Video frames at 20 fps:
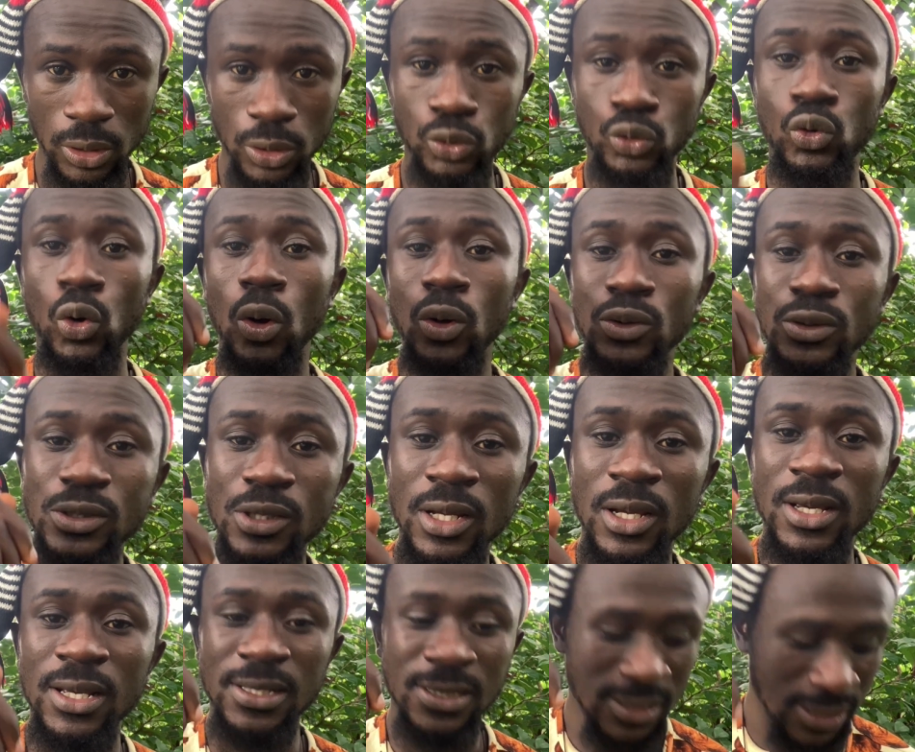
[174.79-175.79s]
Don't
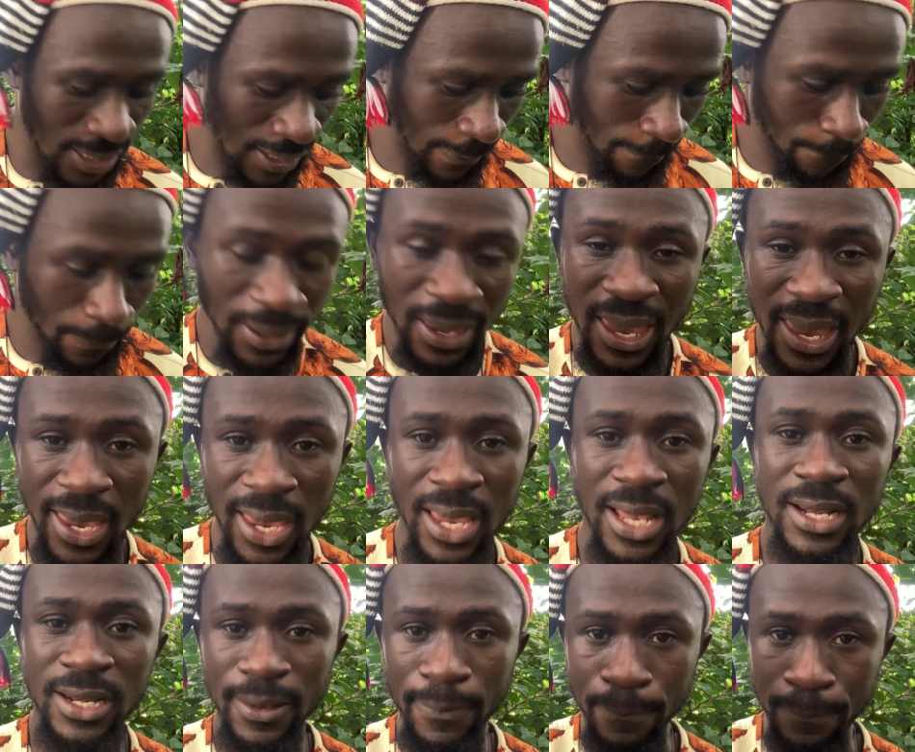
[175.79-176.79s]
skip
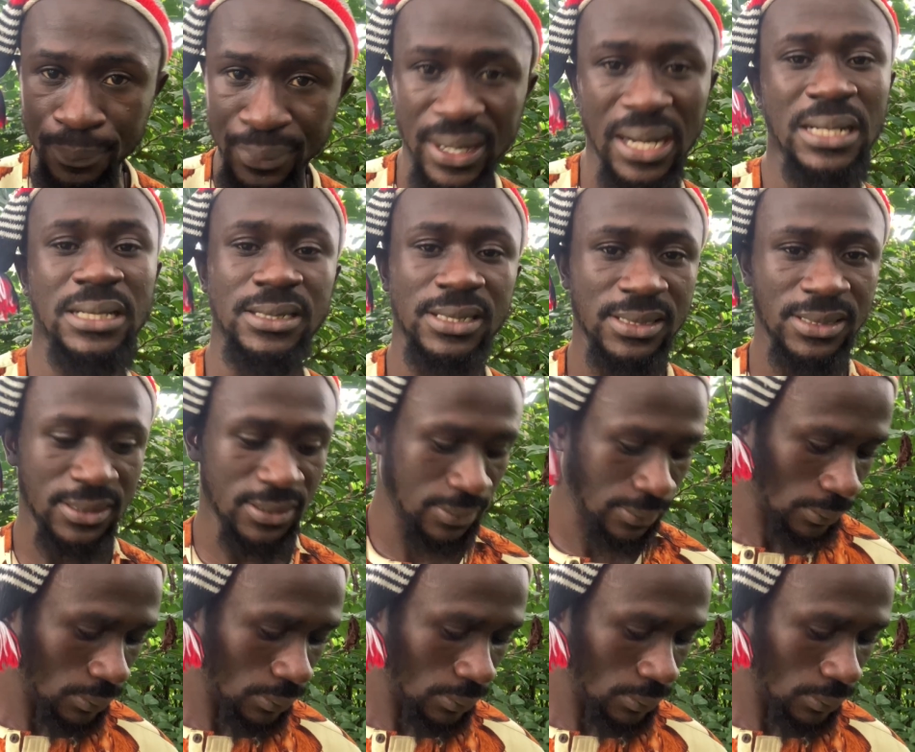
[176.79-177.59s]
any practice.